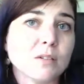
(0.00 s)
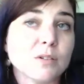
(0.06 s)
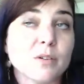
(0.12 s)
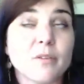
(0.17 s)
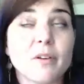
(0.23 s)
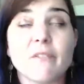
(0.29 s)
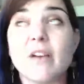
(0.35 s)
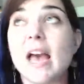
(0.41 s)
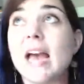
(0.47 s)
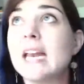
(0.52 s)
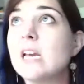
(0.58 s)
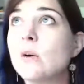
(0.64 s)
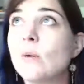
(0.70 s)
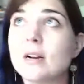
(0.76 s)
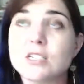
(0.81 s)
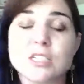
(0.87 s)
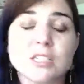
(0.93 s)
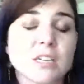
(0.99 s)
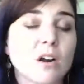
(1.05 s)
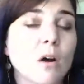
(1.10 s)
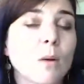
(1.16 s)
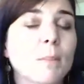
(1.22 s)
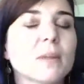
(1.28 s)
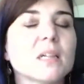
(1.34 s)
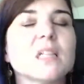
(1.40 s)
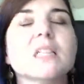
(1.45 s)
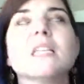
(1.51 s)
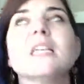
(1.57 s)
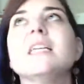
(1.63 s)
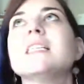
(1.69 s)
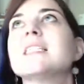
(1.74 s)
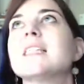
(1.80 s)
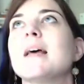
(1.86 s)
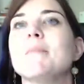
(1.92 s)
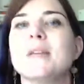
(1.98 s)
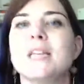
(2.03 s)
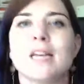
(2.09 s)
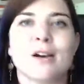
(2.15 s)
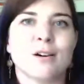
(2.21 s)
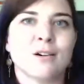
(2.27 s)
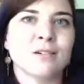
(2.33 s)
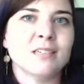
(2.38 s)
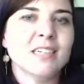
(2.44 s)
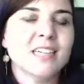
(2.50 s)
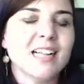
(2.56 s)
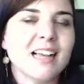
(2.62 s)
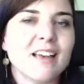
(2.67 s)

So if you have any questions at all, please let me know.